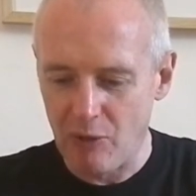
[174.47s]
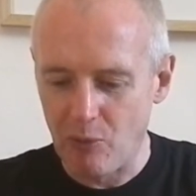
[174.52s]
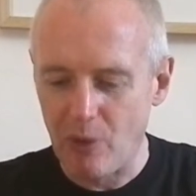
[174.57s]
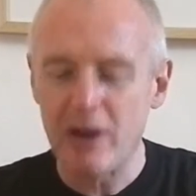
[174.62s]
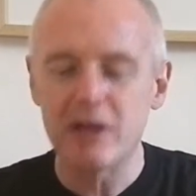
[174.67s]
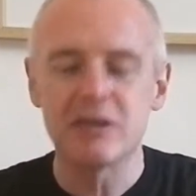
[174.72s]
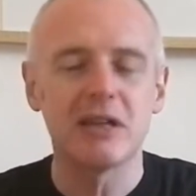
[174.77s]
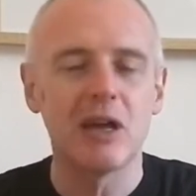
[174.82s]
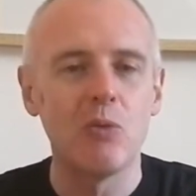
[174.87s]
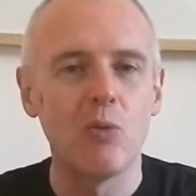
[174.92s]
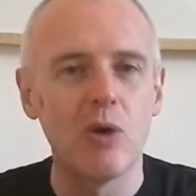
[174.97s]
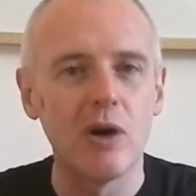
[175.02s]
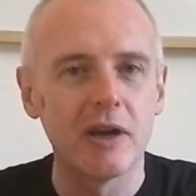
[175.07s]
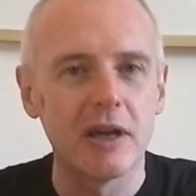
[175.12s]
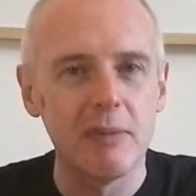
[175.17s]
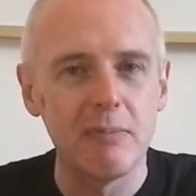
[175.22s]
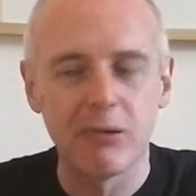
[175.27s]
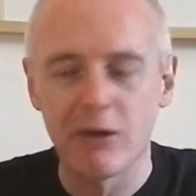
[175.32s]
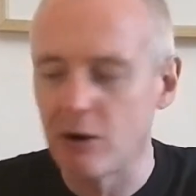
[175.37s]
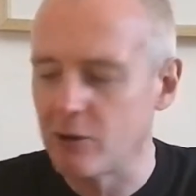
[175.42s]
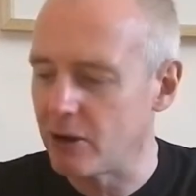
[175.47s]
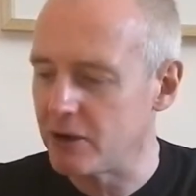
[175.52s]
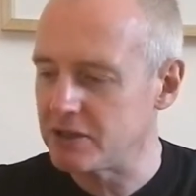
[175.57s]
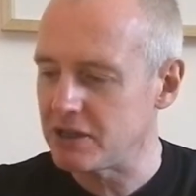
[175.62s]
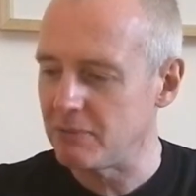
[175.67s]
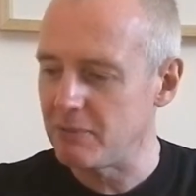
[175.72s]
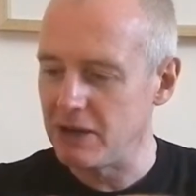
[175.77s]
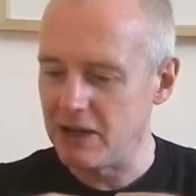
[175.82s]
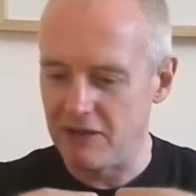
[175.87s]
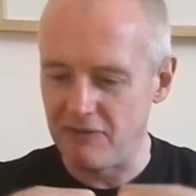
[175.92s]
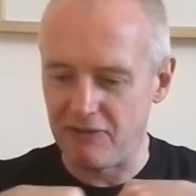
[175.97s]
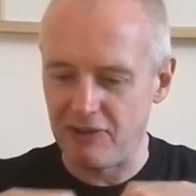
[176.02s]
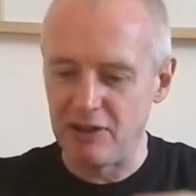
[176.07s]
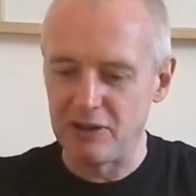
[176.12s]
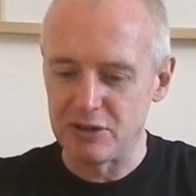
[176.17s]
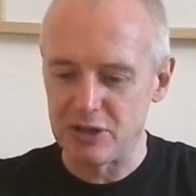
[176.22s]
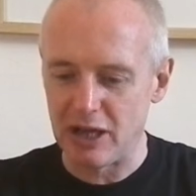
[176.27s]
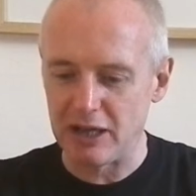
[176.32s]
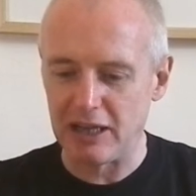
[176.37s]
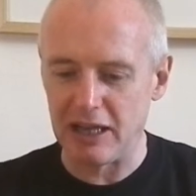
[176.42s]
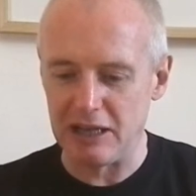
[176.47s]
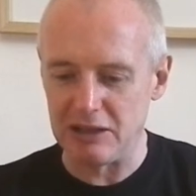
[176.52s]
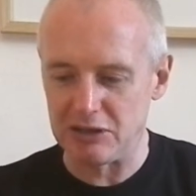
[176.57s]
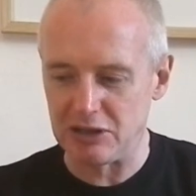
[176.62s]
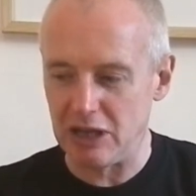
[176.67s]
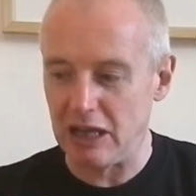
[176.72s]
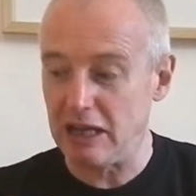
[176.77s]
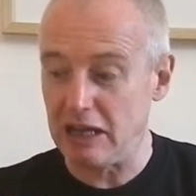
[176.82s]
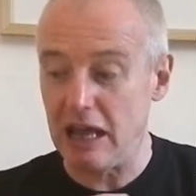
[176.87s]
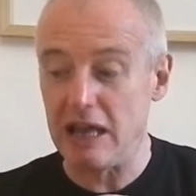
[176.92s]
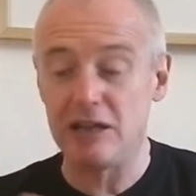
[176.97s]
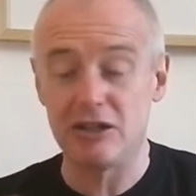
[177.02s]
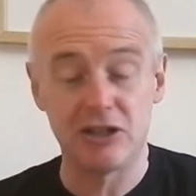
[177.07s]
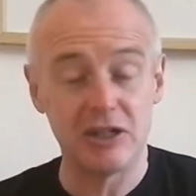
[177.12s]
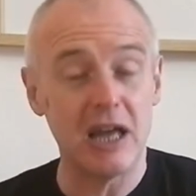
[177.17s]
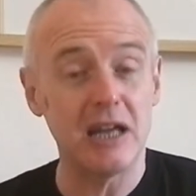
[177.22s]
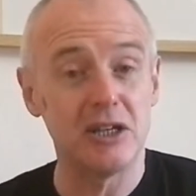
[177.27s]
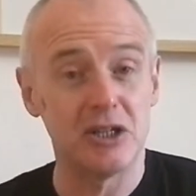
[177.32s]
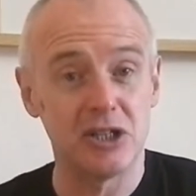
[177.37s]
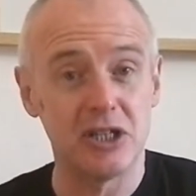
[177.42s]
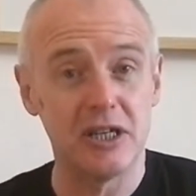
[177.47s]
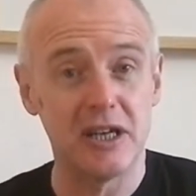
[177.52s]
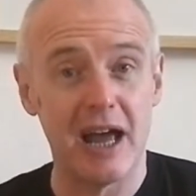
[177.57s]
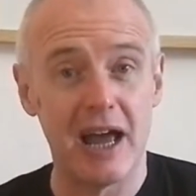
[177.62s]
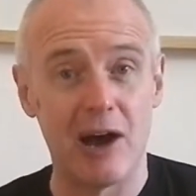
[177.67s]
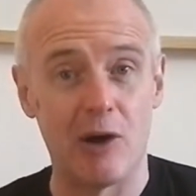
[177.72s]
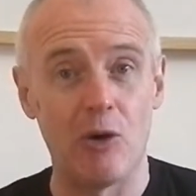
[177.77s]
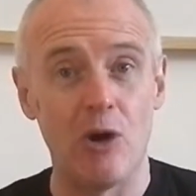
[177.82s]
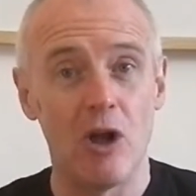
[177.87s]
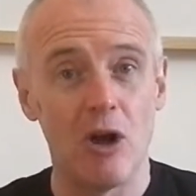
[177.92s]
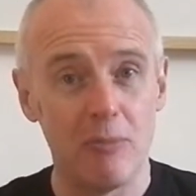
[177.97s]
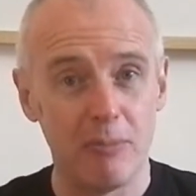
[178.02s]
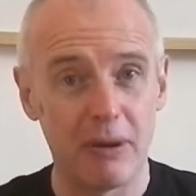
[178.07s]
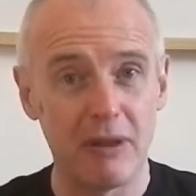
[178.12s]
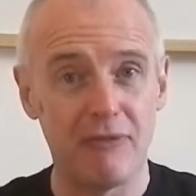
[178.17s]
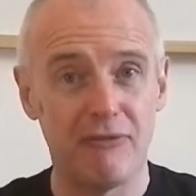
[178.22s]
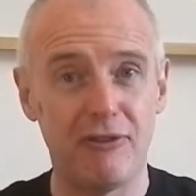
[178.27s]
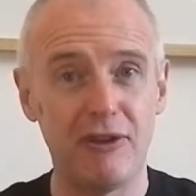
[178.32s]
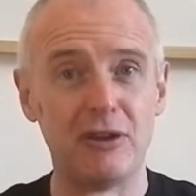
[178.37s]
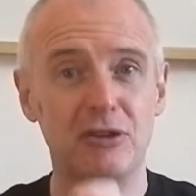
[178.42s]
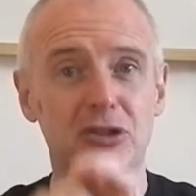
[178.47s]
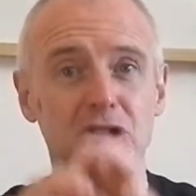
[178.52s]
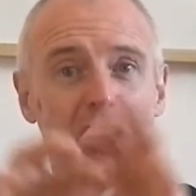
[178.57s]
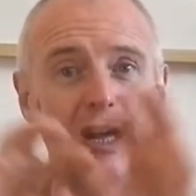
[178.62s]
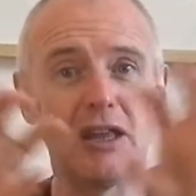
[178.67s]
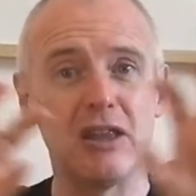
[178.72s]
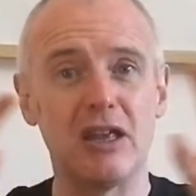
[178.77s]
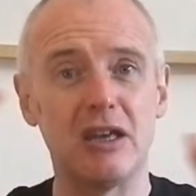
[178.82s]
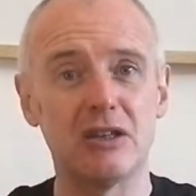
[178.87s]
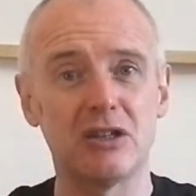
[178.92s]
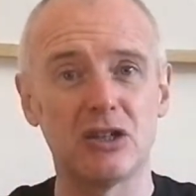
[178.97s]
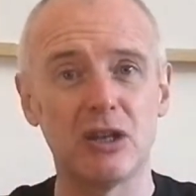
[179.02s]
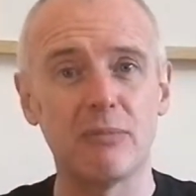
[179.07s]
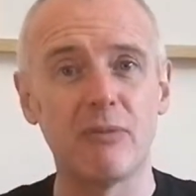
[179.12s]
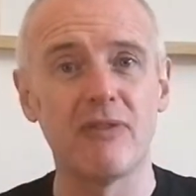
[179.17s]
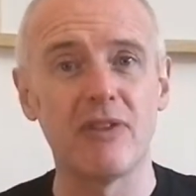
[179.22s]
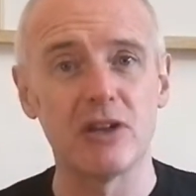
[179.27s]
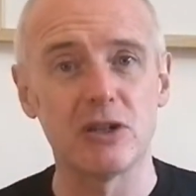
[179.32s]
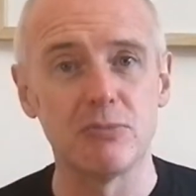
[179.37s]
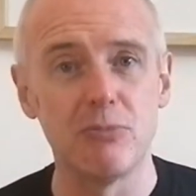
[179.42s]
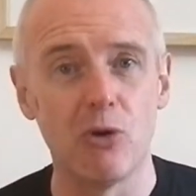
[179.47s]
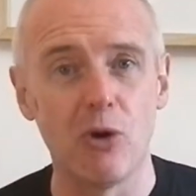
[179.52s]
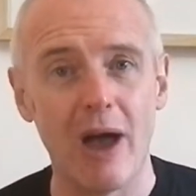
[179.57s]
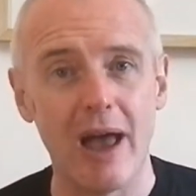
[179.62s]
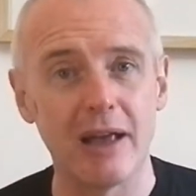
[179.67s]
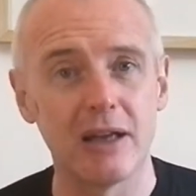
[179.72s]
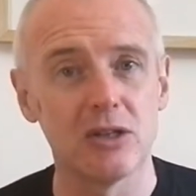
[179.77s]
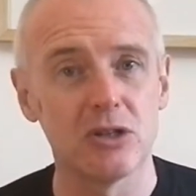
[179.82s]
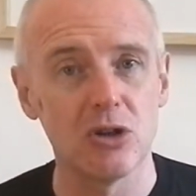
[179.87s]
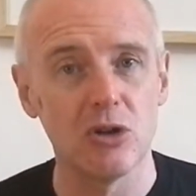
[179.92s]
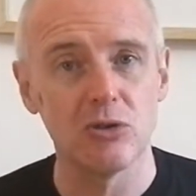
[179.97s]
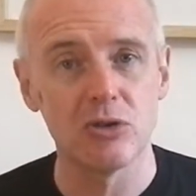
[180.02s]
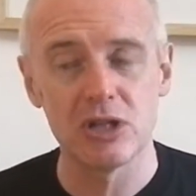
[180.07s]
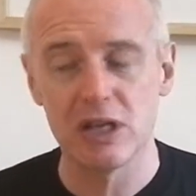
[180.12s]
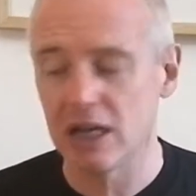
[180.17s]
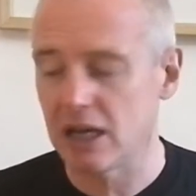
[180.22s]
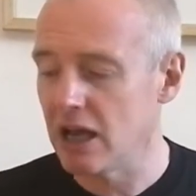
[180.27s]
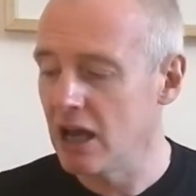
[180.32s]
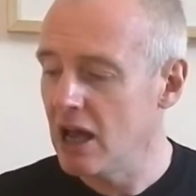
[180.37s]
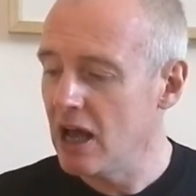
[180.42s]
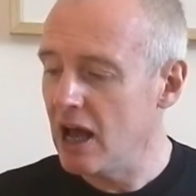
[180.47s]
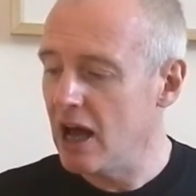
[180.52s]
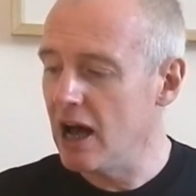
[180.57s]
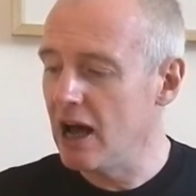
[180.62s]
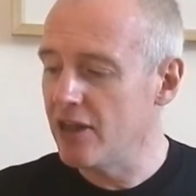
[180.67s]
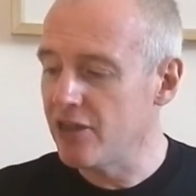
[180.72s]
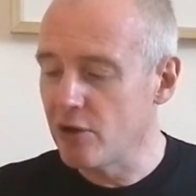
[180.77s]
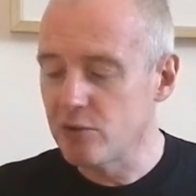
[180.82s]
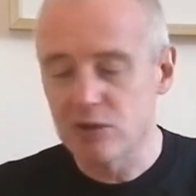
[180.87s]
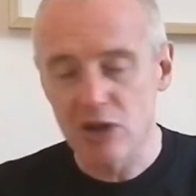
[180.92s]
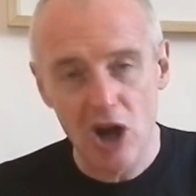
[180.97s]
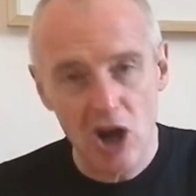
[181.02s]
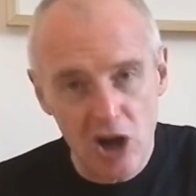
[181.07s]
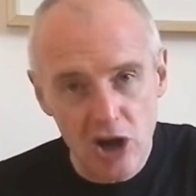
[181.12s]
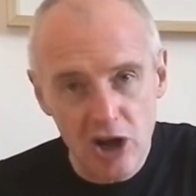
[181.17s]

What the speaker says: When I say work in progress, I mean it feels like it's tasty now, but it feels like that some of its more exotic, those